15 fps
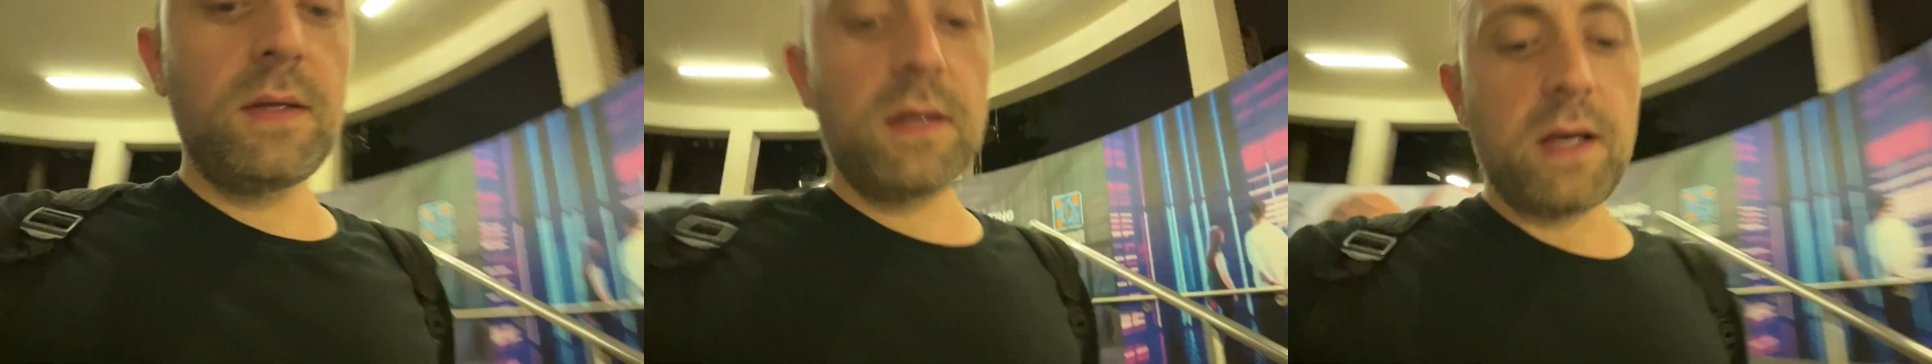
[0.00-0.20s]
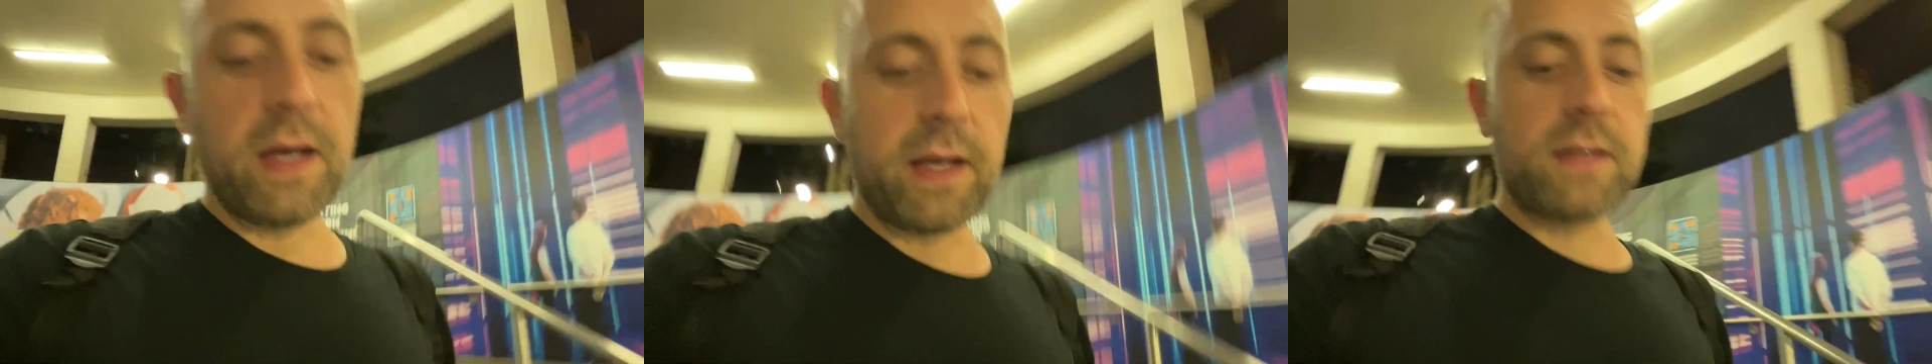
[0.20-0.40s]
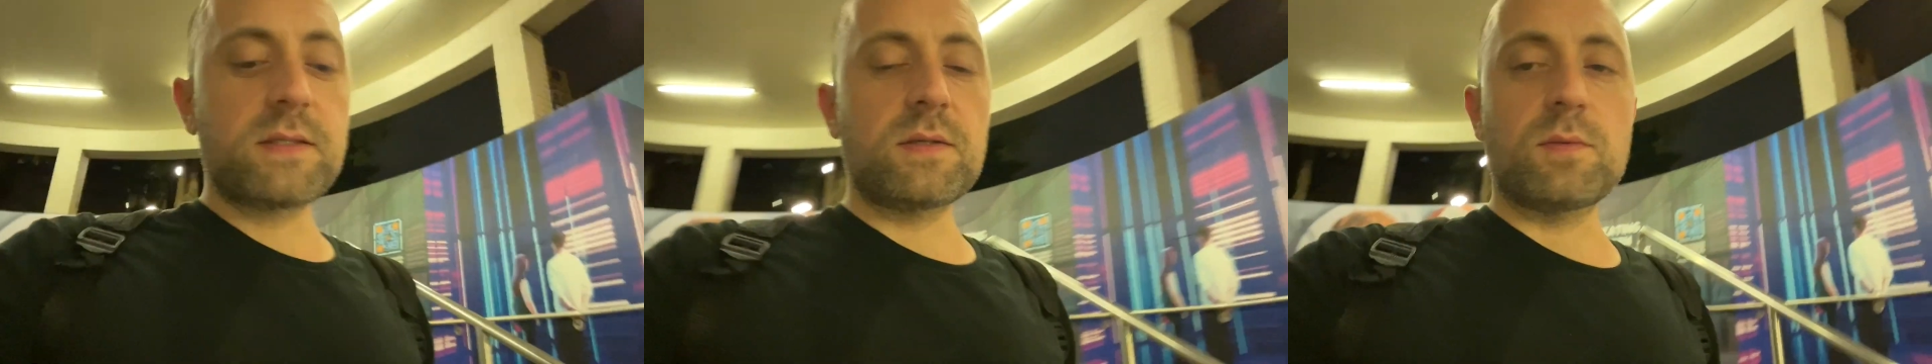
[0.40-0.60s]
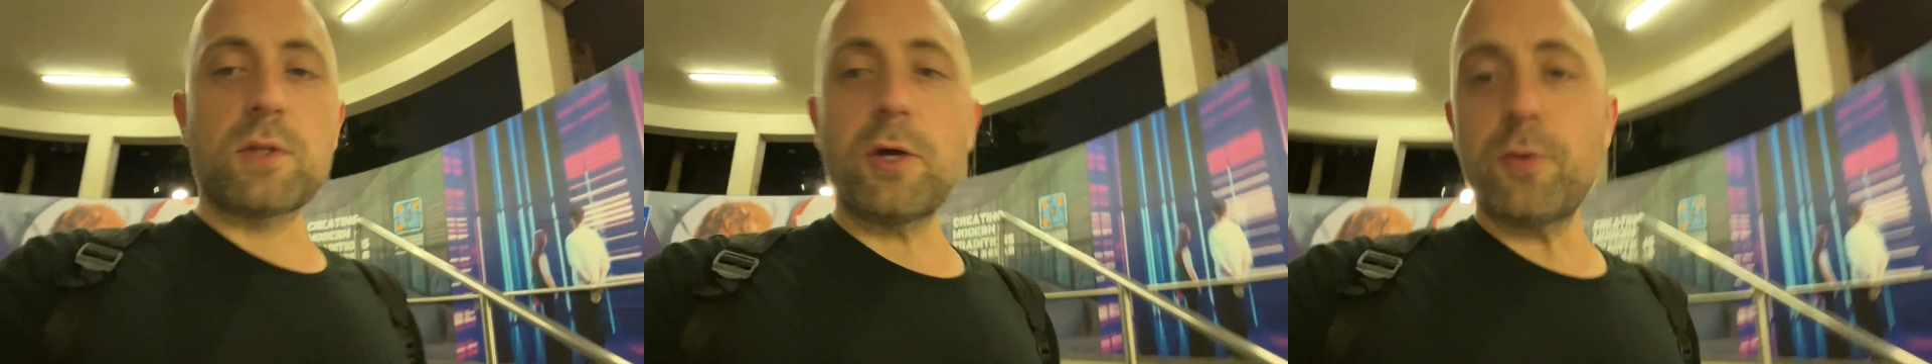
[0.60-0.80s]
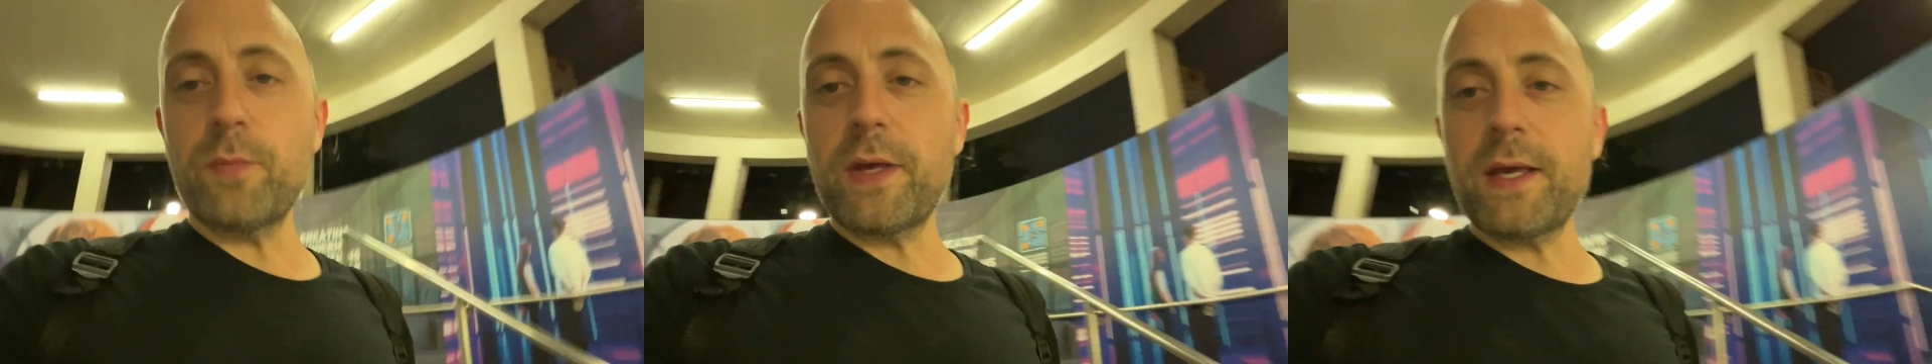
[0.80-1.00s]
I had some
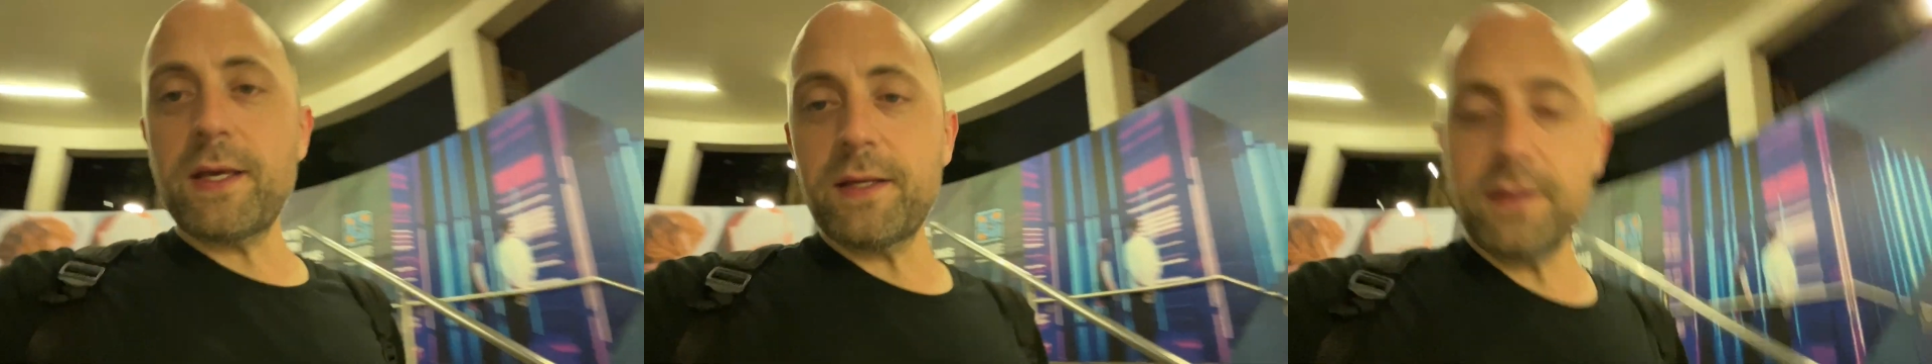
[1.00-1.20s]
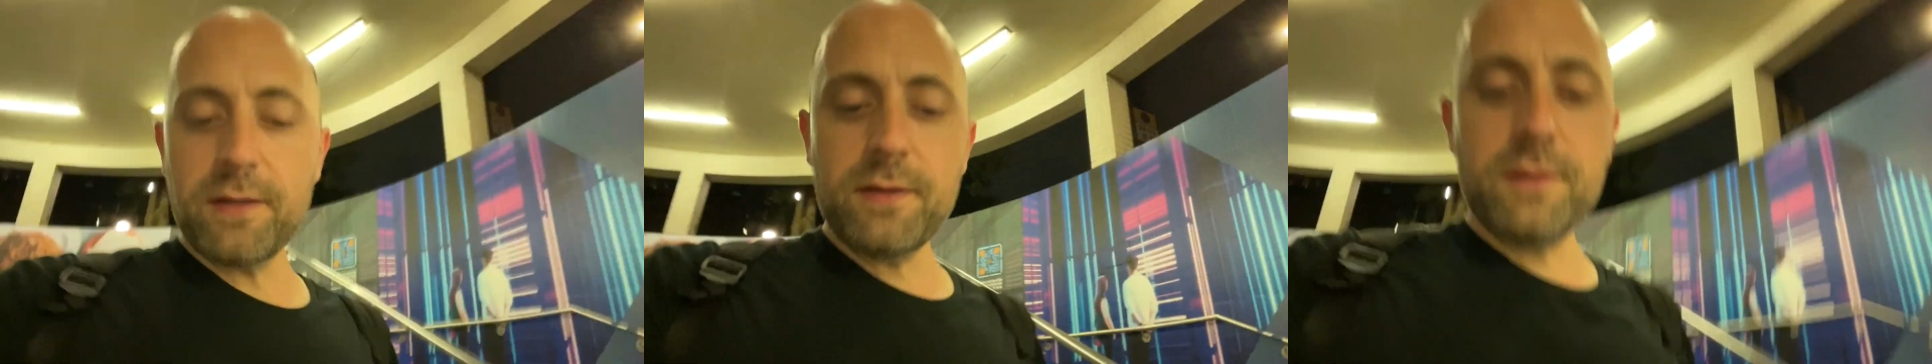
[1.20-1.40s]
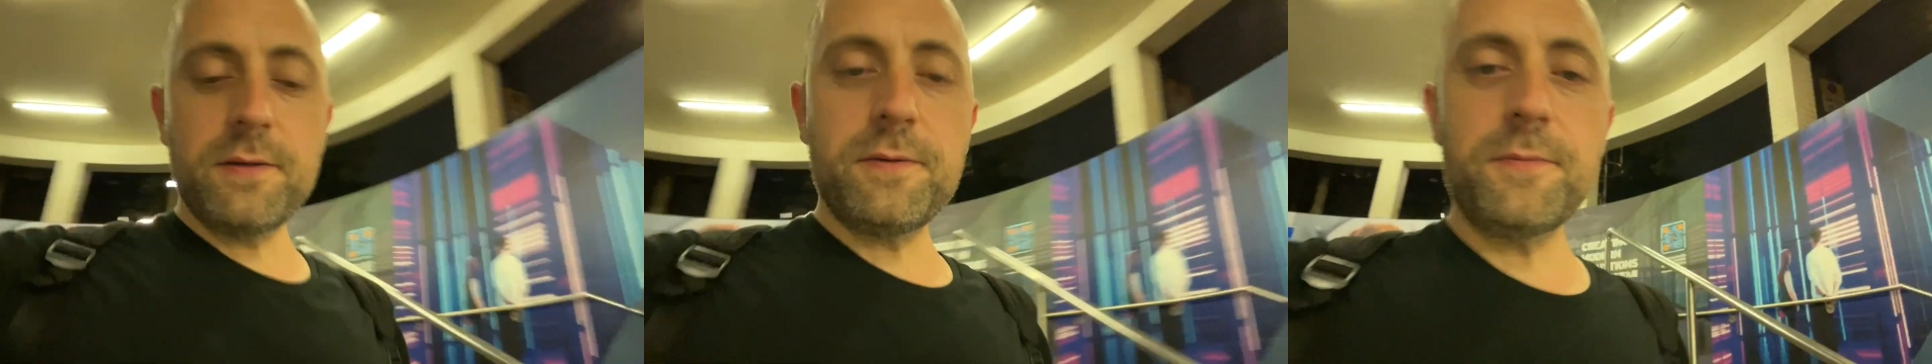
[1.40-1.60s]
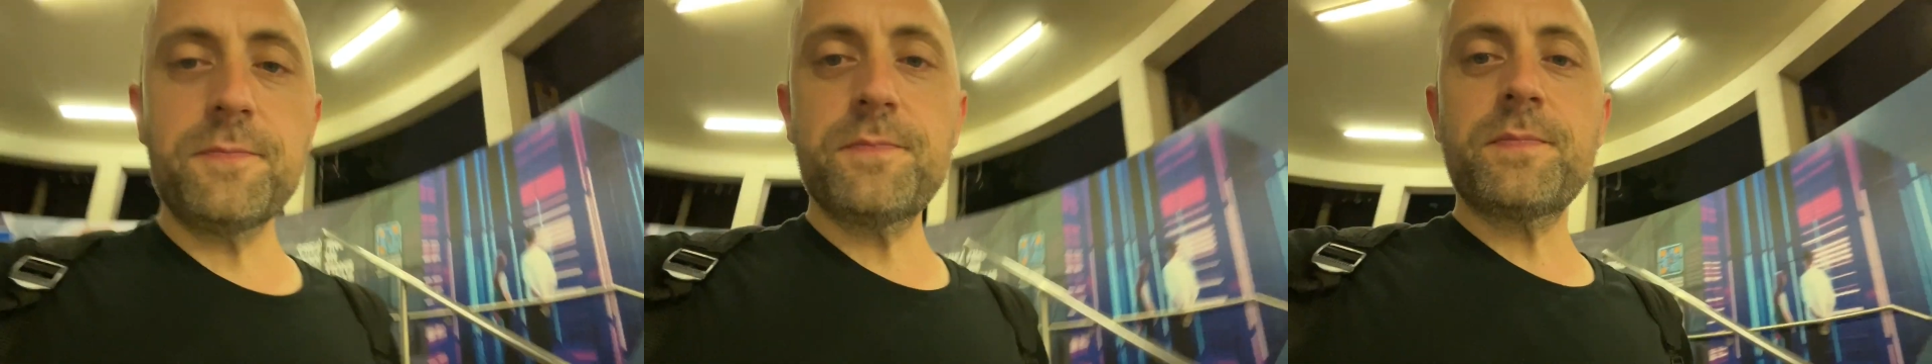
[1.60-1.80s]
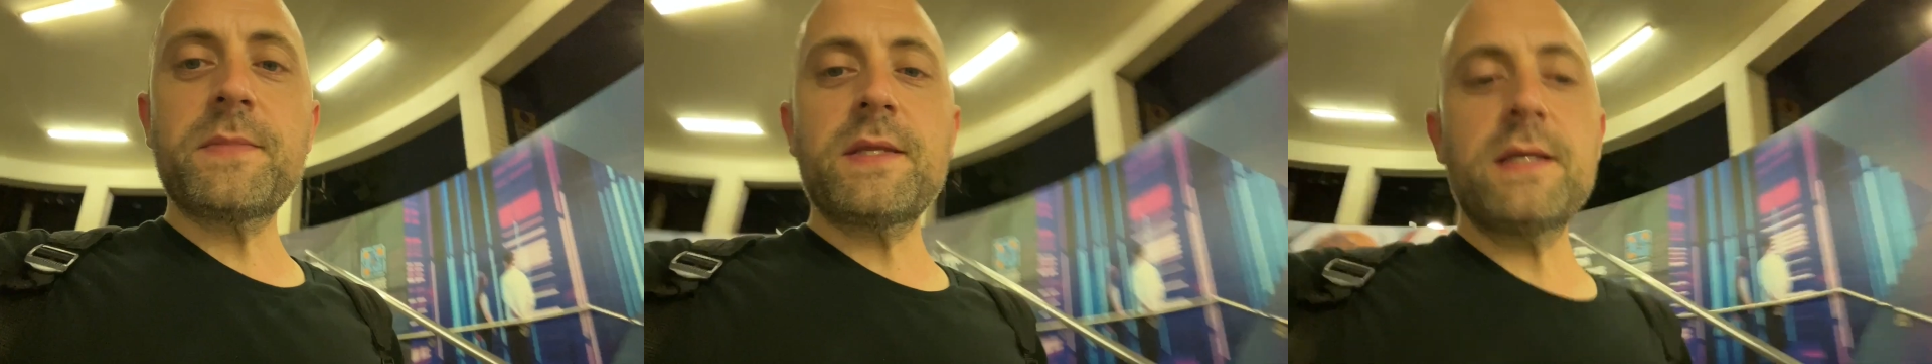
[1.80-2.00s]
lo mein,
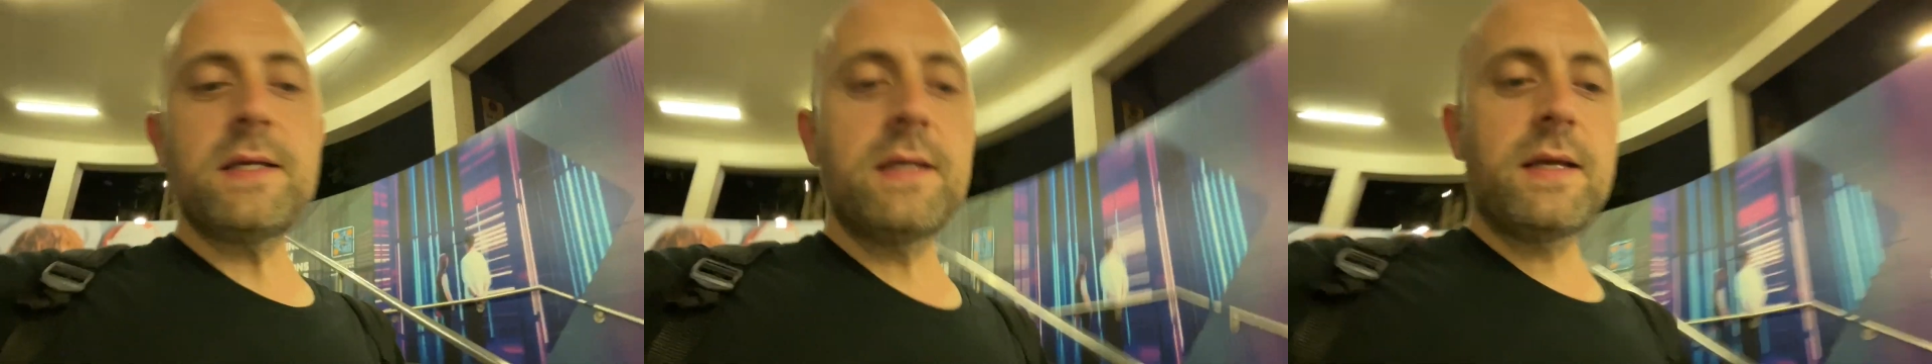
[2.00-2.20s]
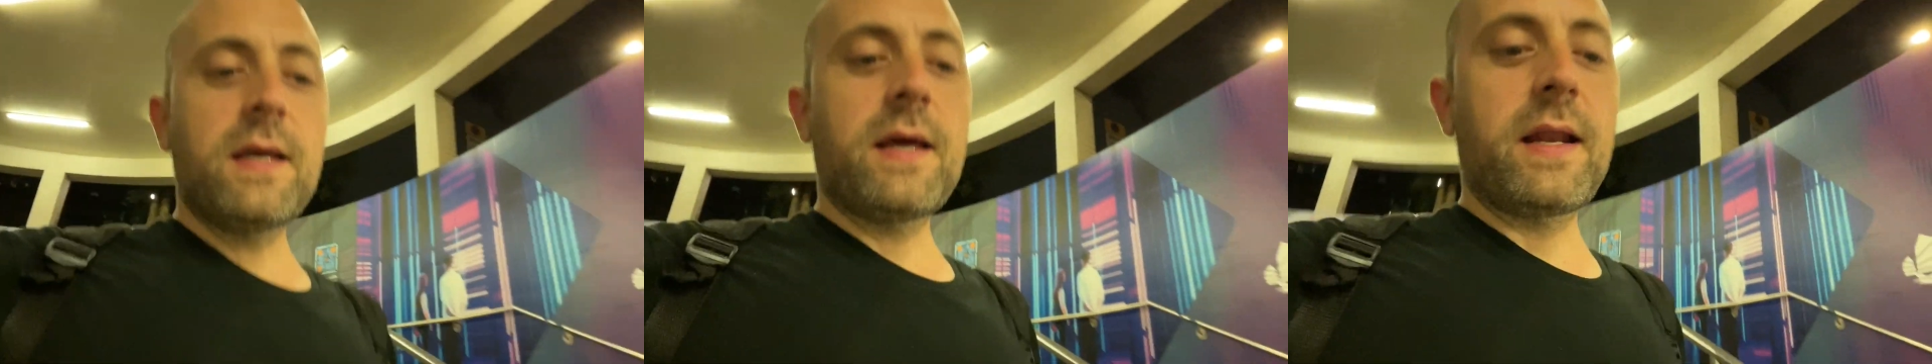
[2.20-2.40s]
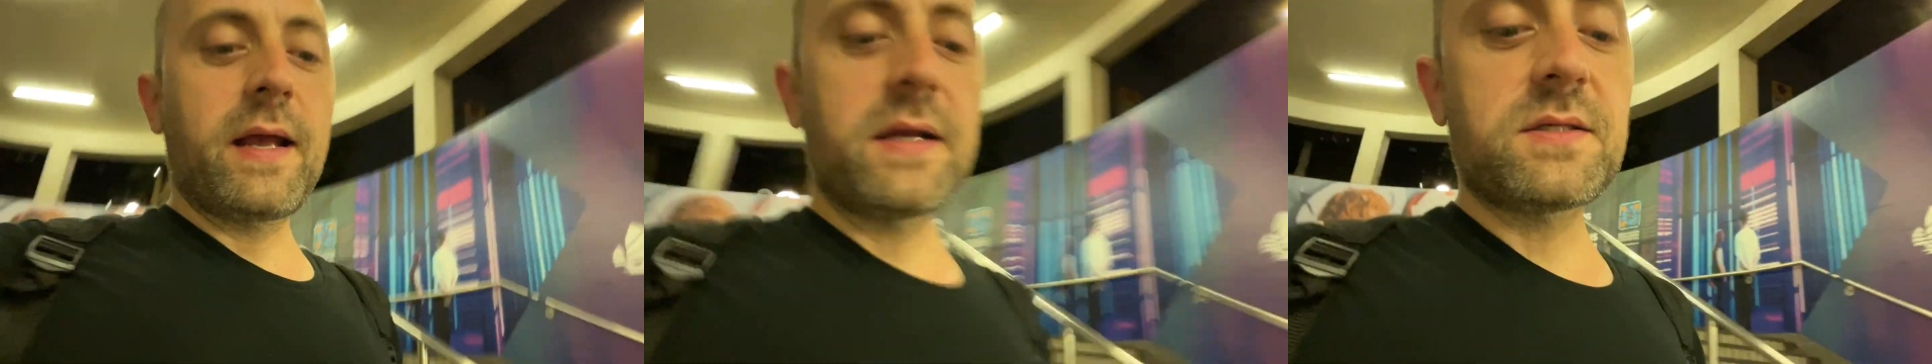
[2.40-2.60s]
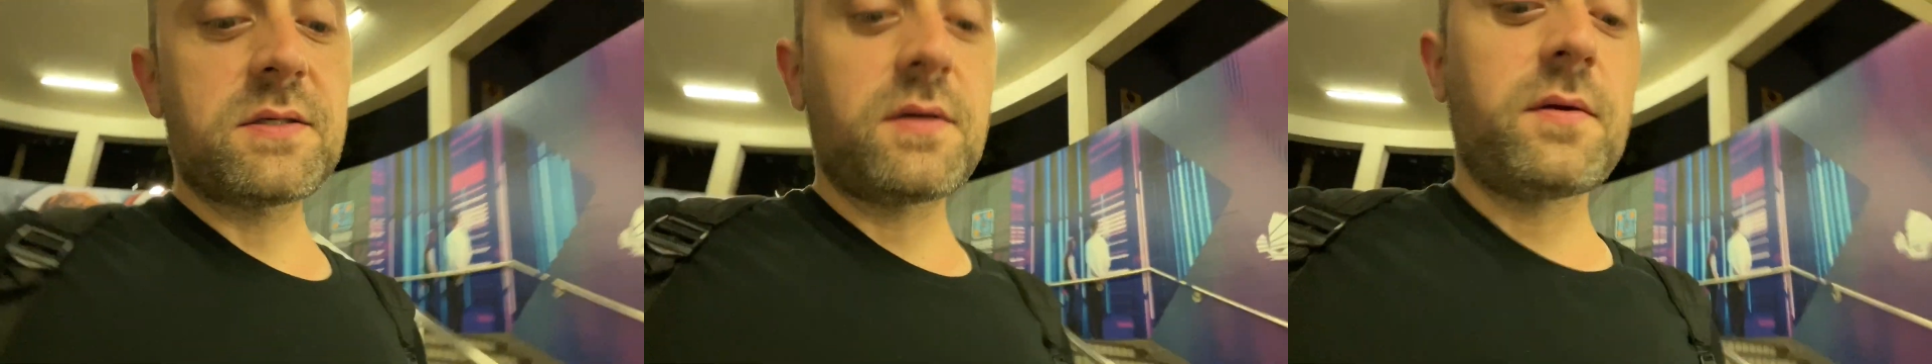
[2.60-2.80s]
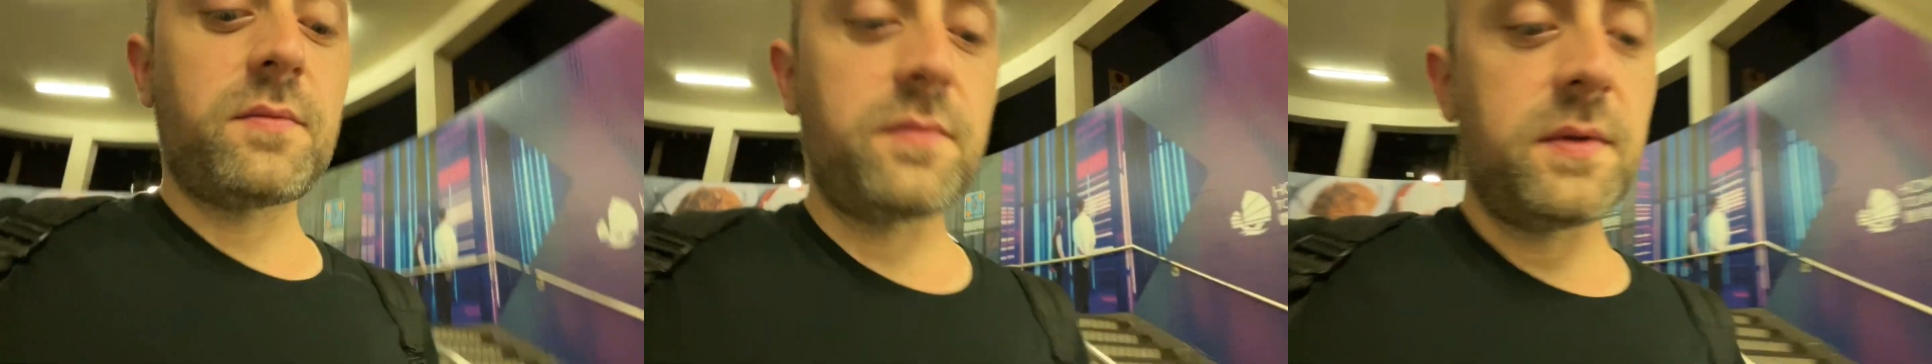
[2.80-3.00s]
and I had some,